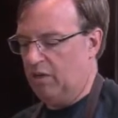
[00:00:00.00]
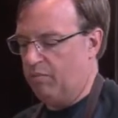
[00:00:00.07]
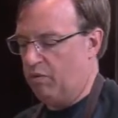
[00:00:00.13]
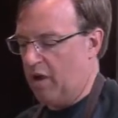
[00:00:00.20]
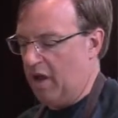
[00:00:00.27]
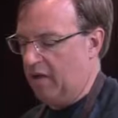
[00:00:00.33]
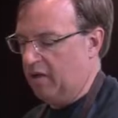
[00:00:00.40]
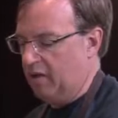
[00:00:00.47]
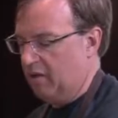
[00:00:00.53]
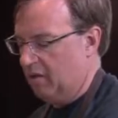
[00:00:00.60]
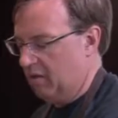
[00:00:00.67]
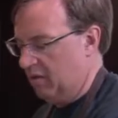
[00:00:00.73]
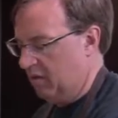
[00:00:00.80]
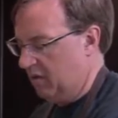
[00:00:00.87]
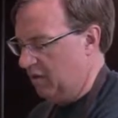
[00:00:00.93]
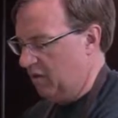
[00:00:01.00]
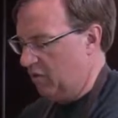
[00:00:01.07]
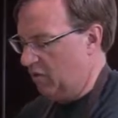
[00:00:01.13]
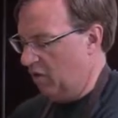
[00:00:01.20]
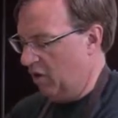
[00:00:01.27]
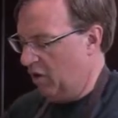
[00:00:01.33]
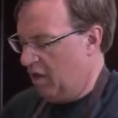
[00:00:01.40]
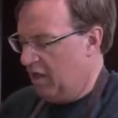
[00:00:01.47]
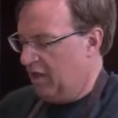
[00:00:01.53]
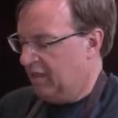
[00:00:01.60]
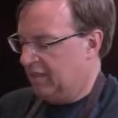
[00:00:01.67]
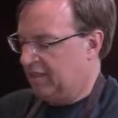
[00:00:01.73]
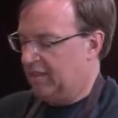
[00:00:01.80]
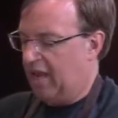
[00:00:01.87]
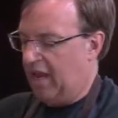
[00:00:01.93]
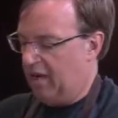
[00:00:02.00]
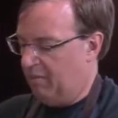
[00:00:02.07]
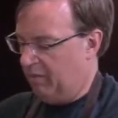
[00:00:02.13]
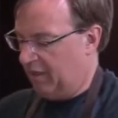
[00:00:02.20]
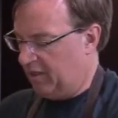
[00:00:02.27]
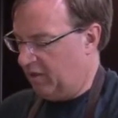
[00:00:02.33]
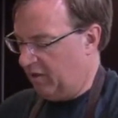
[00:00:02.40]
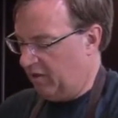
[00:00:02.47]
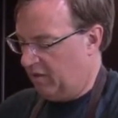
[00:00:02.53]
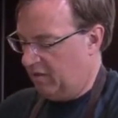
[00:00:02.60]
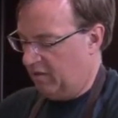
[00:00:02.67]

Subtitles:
bread in your stand mixer.